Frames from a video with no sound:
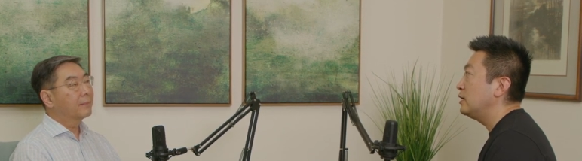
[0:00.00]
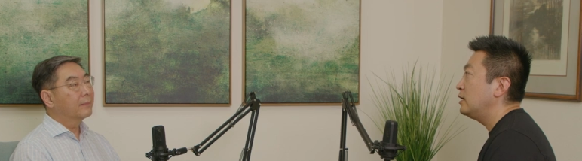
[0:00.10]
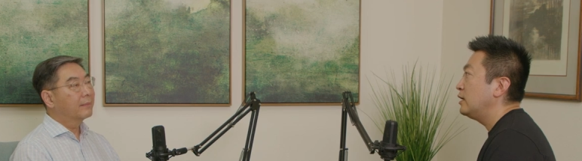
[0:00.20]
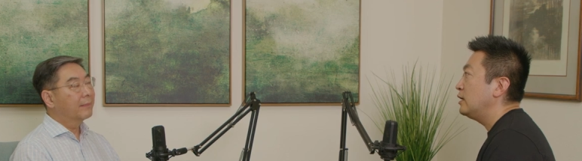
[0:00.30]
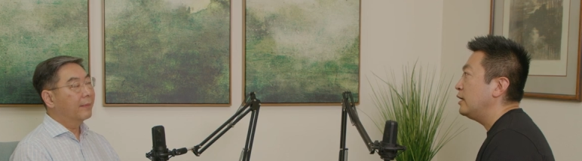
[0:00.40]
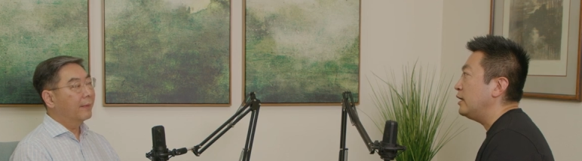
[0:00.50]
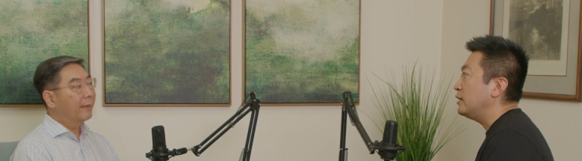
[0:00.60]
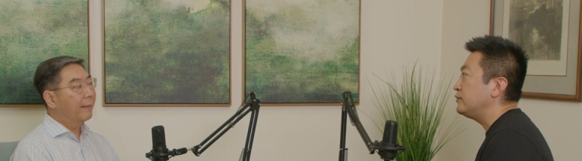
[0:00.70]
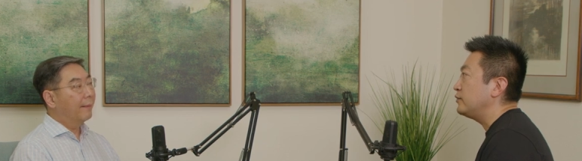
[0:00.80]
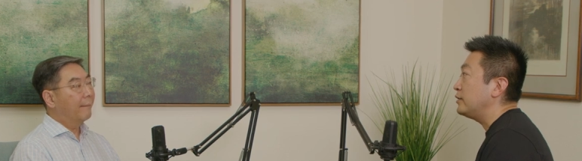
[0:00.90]
Speaker 1: Mm
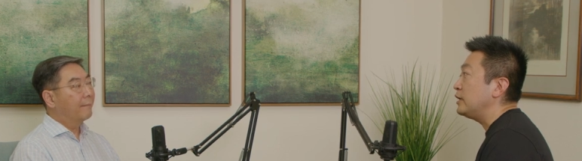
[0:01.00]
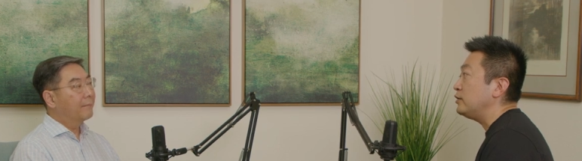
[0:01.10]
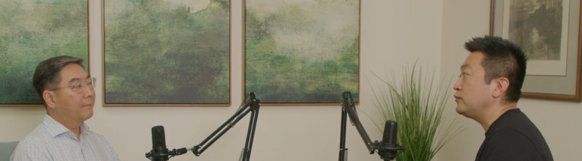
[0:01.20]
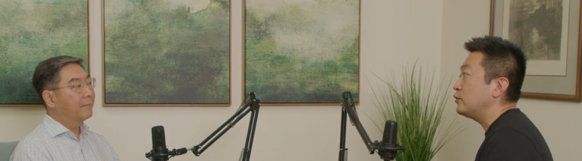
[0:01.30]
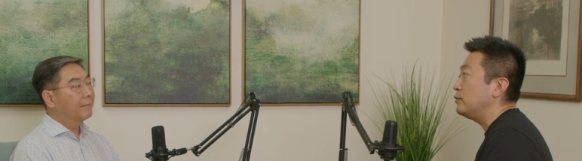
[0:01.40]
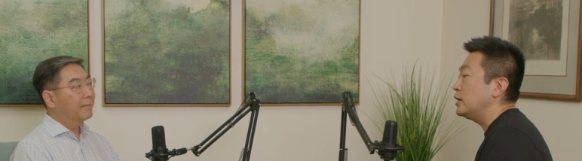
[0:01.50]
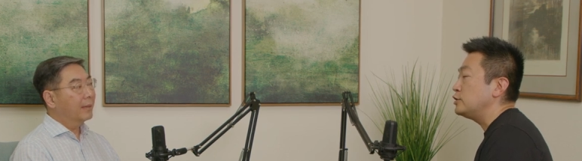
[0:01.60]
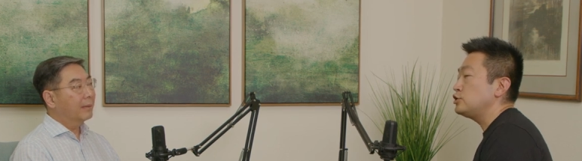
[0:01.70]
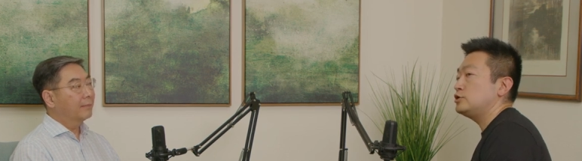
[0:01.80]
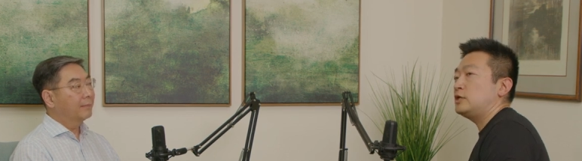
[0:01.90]
-hmm. And so, thank you so
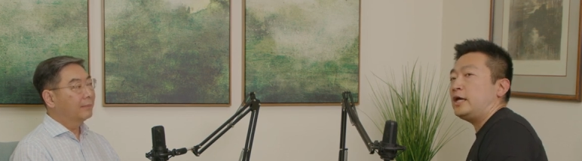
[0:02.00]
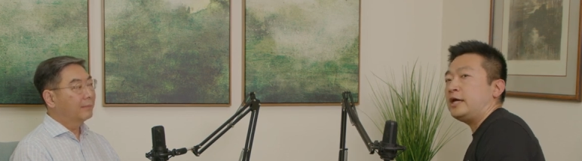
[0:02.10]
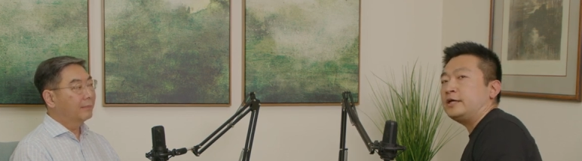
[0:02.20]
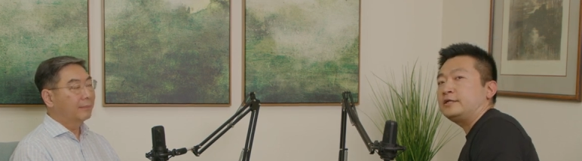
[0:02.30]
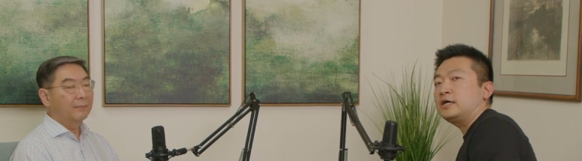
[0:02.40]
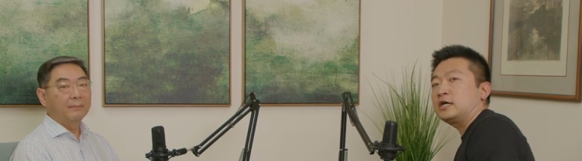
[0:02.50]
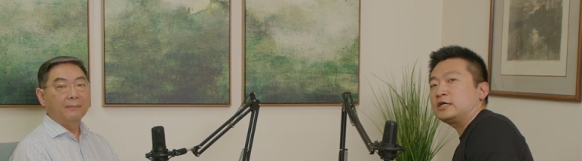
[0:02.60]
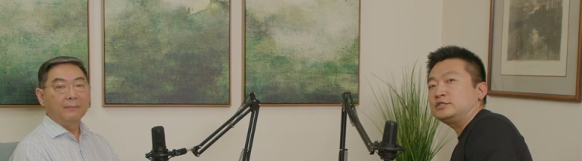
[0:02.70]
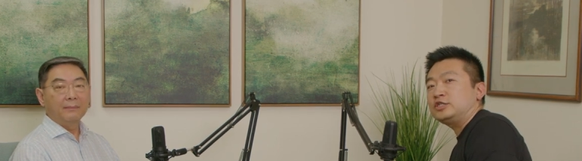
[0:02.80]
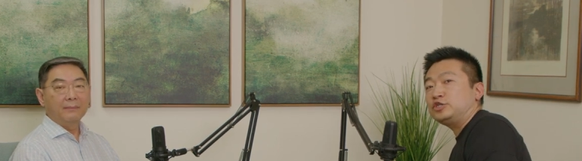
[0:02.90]
much. And
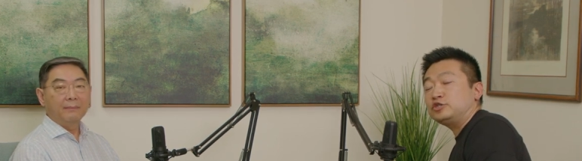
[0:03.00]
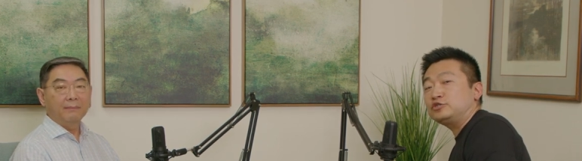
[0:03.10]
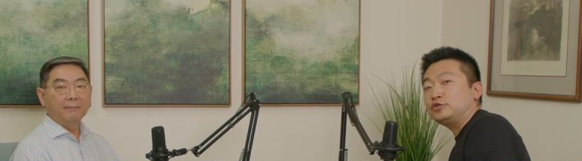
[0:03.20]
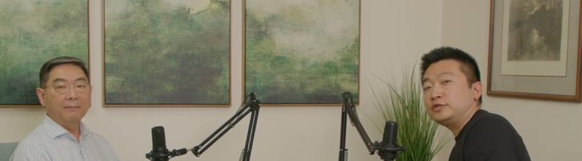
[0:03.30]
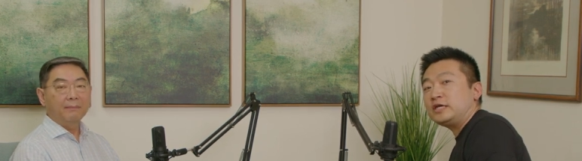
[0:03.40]
uh, continue to tune